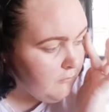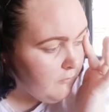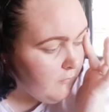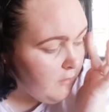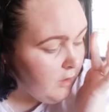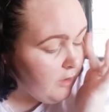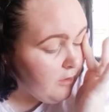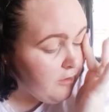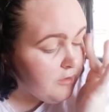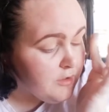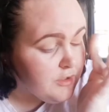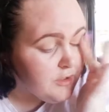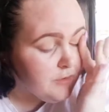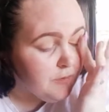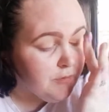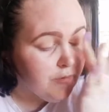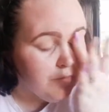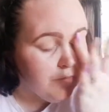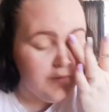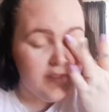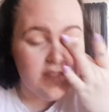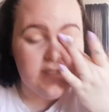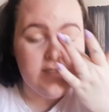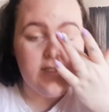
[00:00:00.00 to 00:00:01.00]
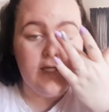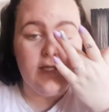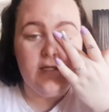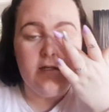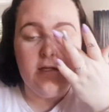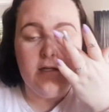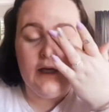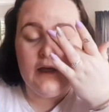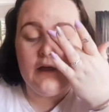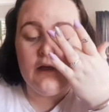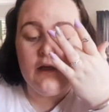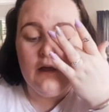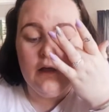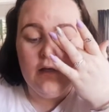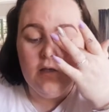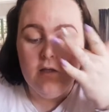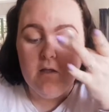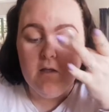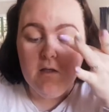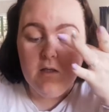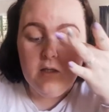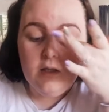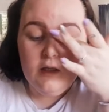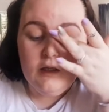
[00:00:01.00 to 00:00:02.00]
because she would always get like
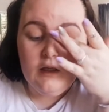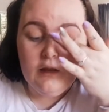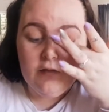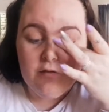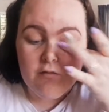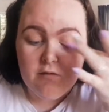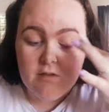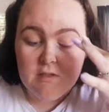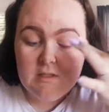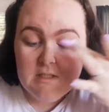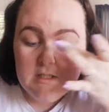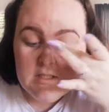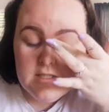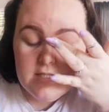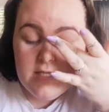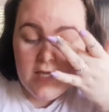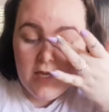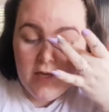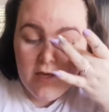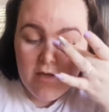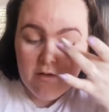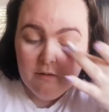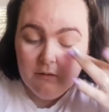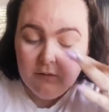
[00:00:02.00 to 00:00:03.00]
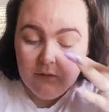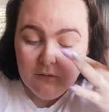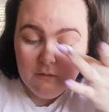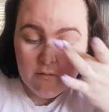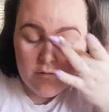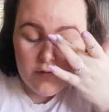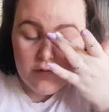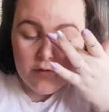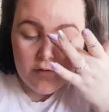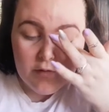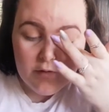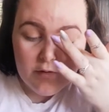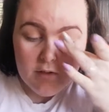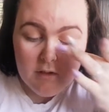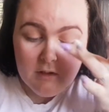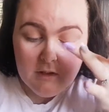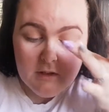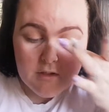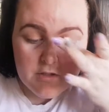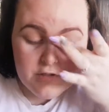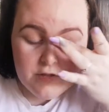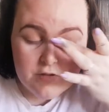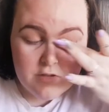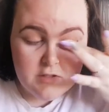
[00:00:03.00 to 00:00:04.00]
either a discount or
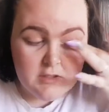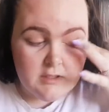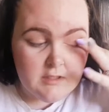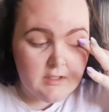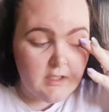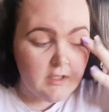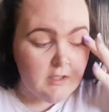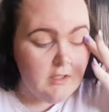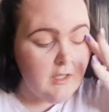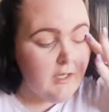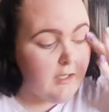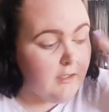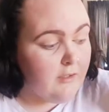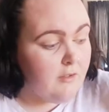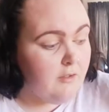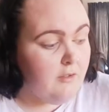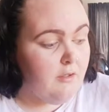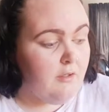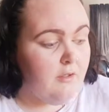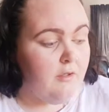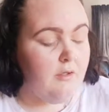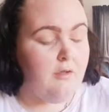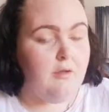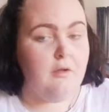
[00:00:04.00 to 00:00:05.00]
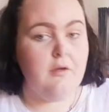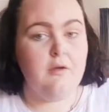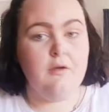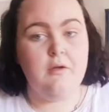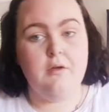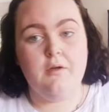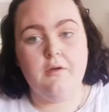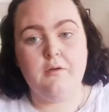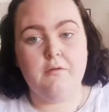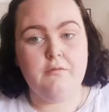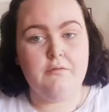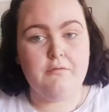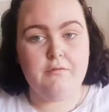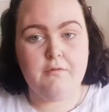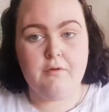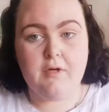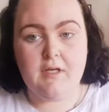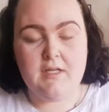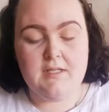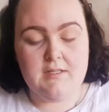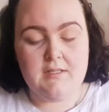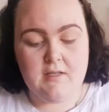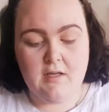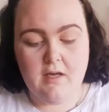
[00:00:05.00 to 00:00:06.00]
she'd just get like
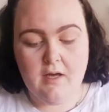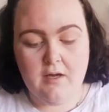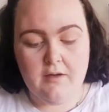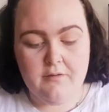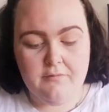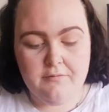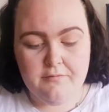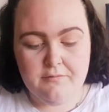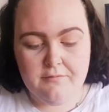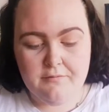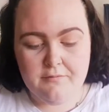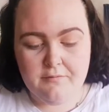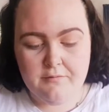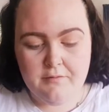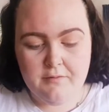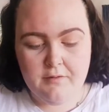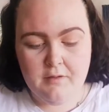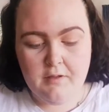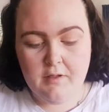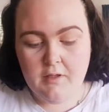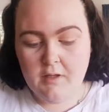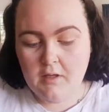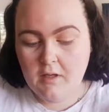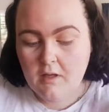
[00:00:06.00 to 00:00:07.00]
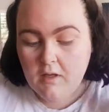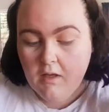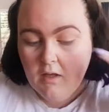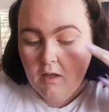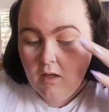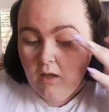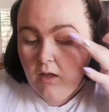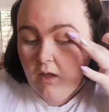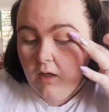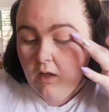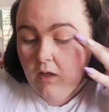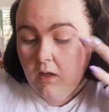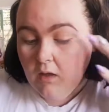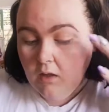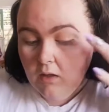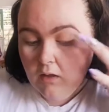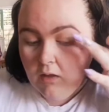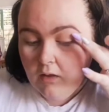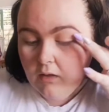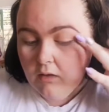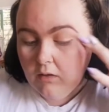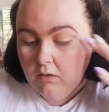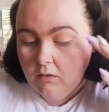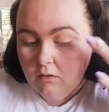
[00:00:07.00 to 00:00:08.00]
free stuff
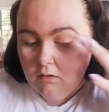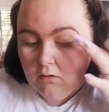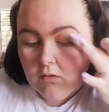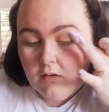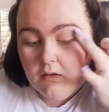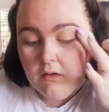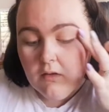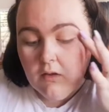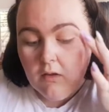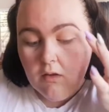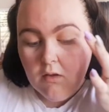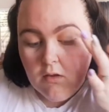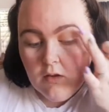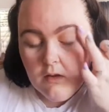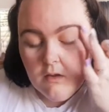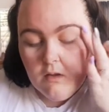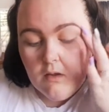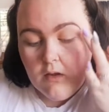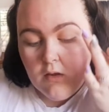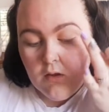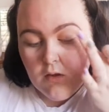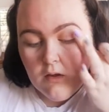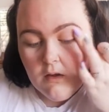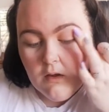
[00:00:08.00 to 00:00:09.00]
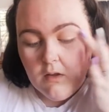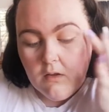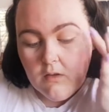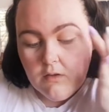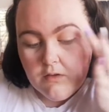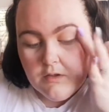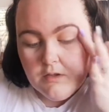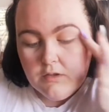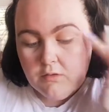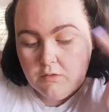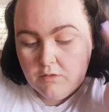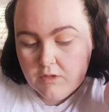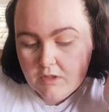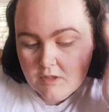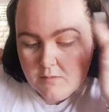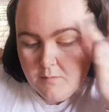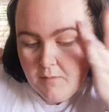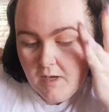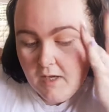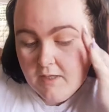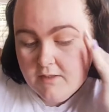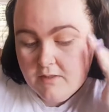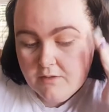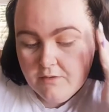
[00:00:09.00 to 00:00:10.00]
and she would just
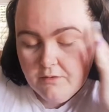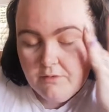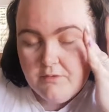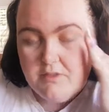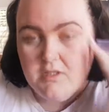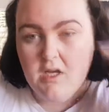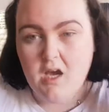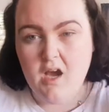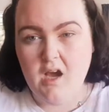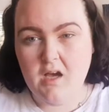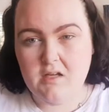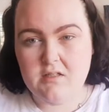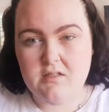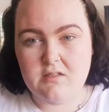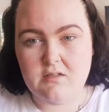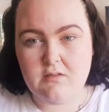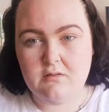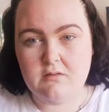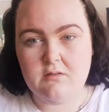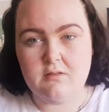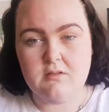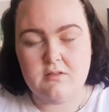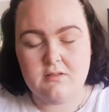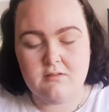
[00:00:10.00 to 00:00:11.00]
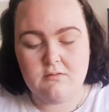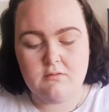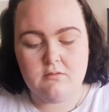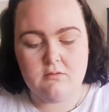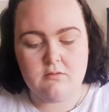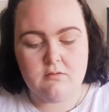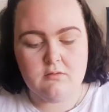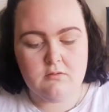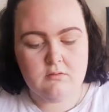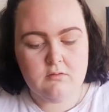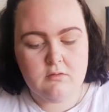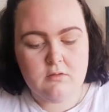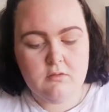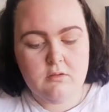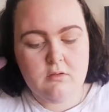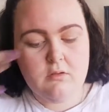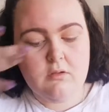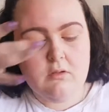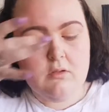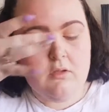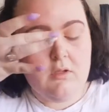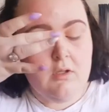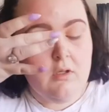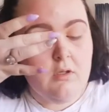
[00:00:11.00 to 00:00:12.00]
pass it on to us because,
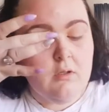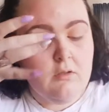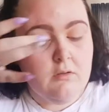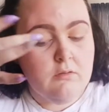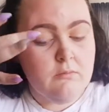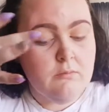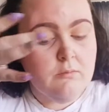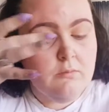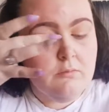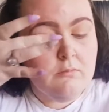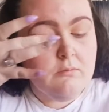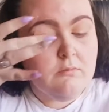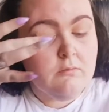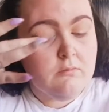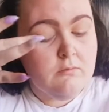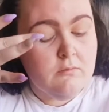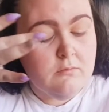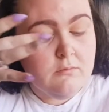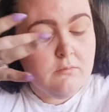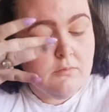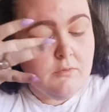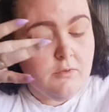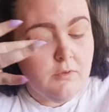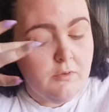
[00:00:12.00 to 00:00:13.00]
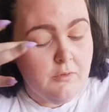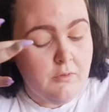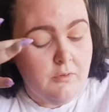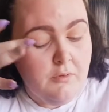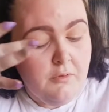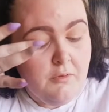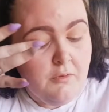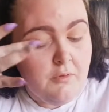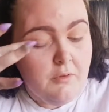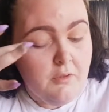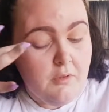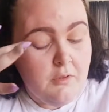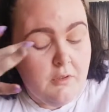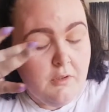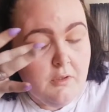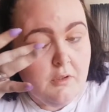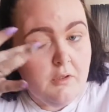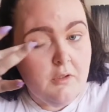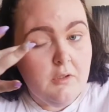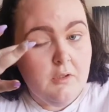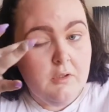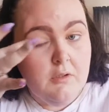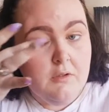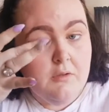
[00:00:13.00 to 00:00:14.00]
yeah, you know,
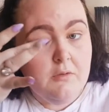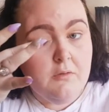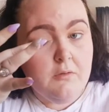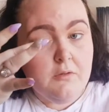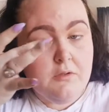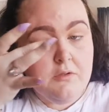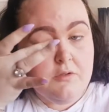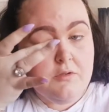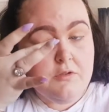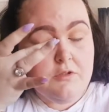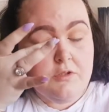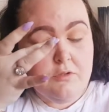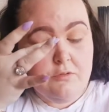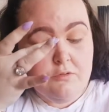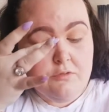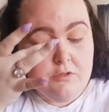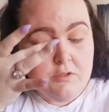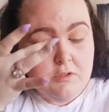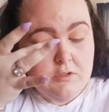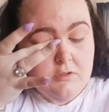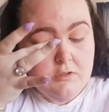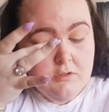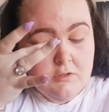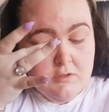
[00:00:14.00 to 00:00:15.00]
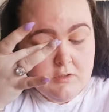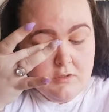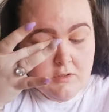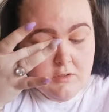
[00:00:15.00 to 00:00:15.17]
children's.